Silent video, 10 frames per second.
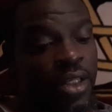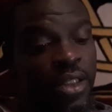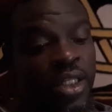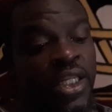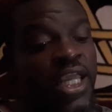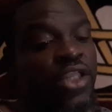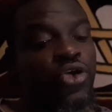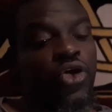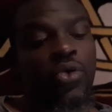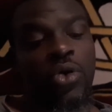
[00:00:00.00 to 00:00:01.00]
And then you
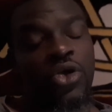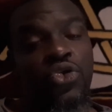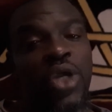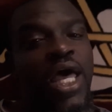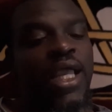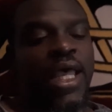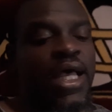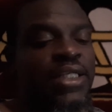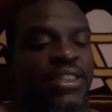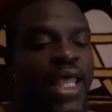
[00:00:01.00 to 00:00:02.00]
go on, you got
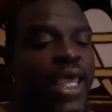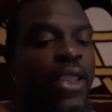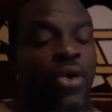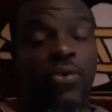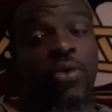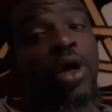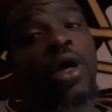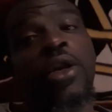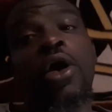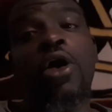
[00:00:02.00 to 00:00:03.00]
guys like Ron
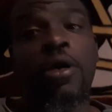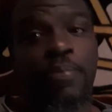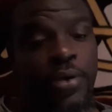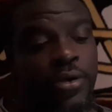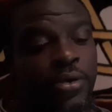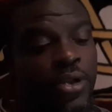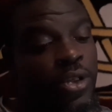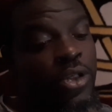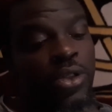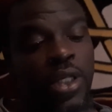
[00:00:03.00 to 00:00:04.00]
Harper,
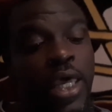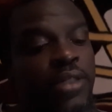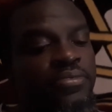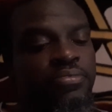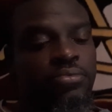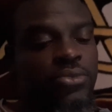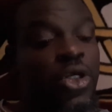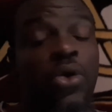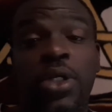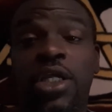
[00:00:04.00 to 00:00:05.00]
you got
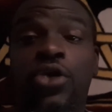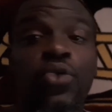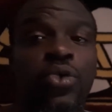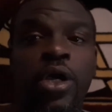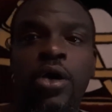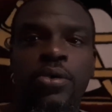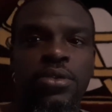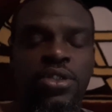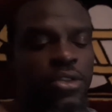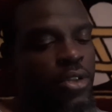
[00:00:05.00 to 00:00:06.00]
Tony
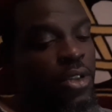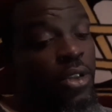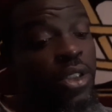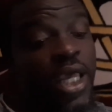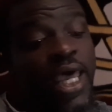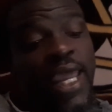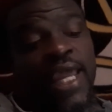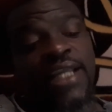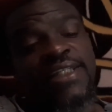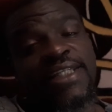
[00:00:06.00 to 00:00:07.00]
Kukoc, You got
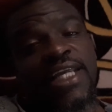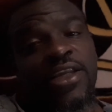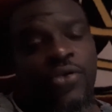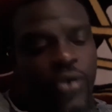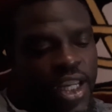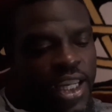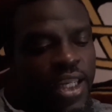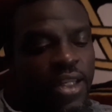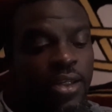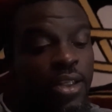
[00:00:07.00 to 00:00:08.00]
AC
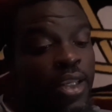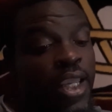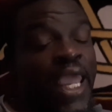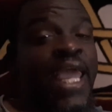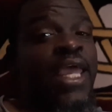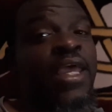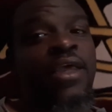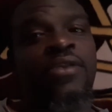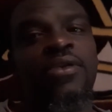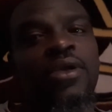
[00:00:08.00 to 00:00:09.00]
Green,
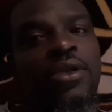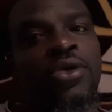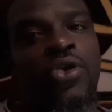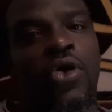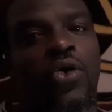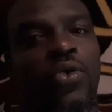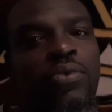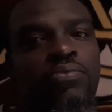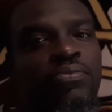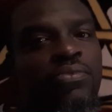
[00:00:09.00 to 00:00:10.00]
and you know,
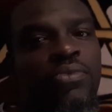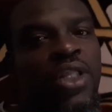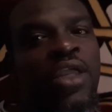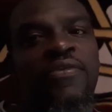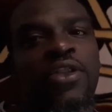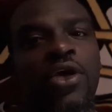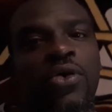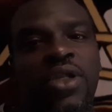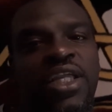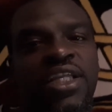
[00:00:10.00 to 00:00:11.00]
even though
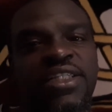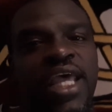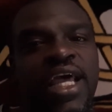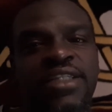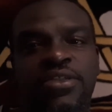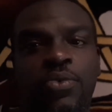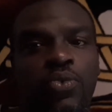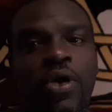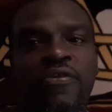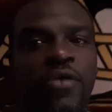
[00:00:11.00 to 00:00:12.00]
he's had some rough